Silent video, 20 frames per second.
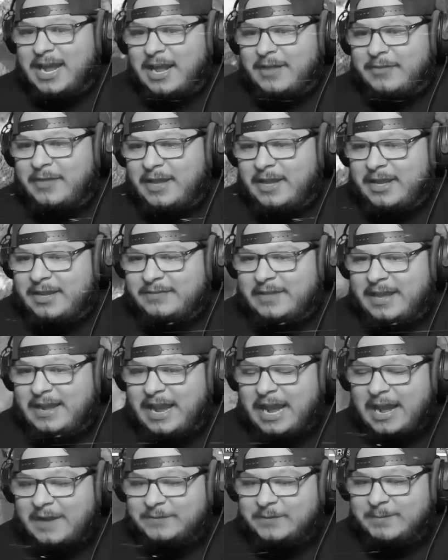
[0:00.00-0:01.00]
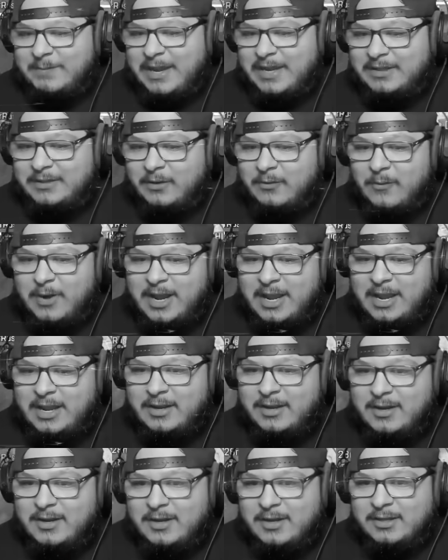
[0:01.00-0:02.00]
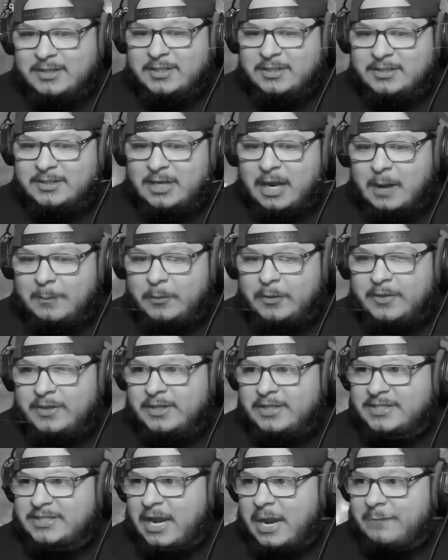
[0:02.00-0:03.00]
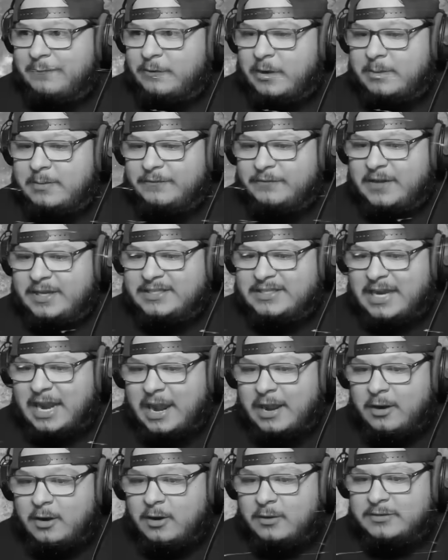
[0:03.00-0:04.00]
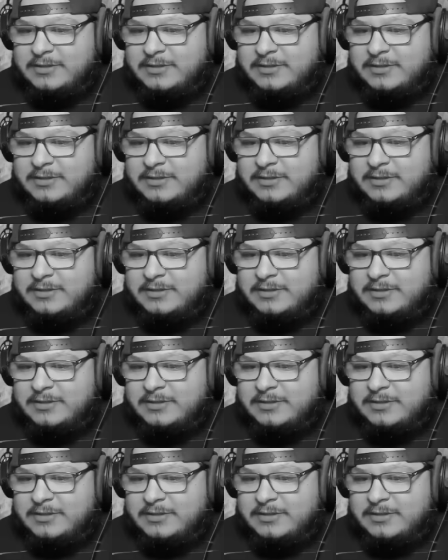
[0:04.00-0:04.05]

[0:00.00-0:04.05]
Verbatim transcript: But they have to be careful because if they leave the safe zone and die trying to res their